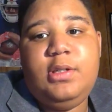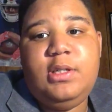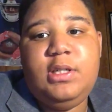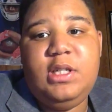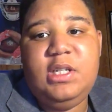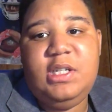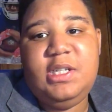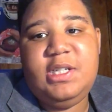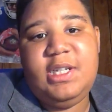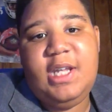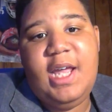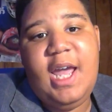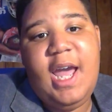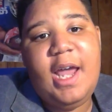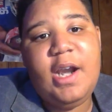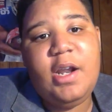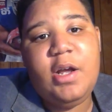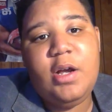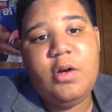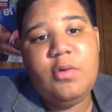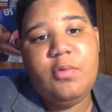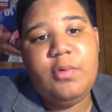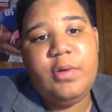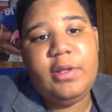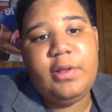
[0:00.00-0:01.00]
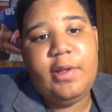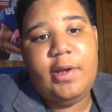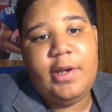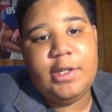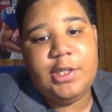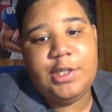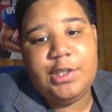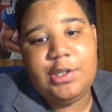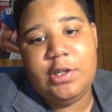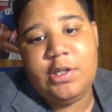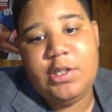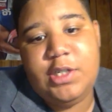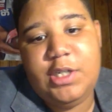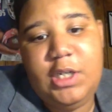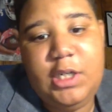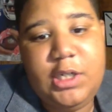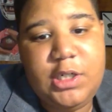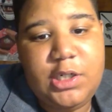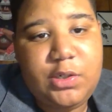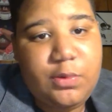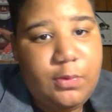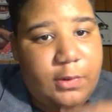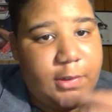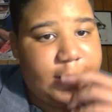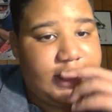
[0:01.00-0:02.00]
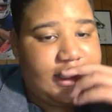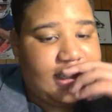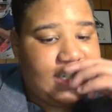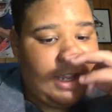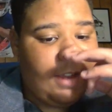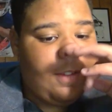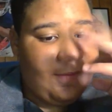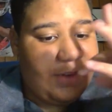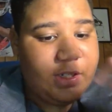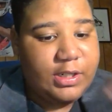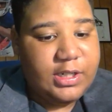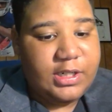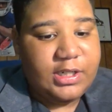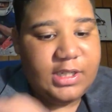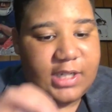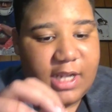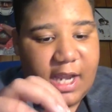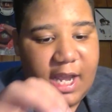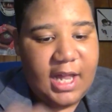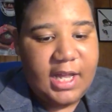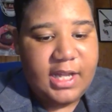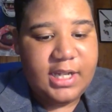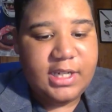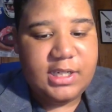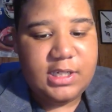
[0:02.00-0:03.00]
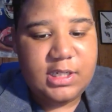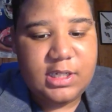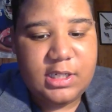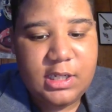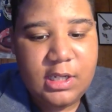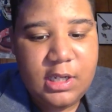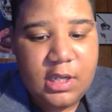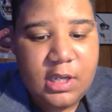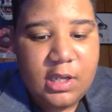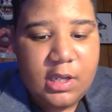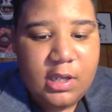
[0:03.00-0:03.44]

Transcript: Seattle, we lost 13-27 to Dallas.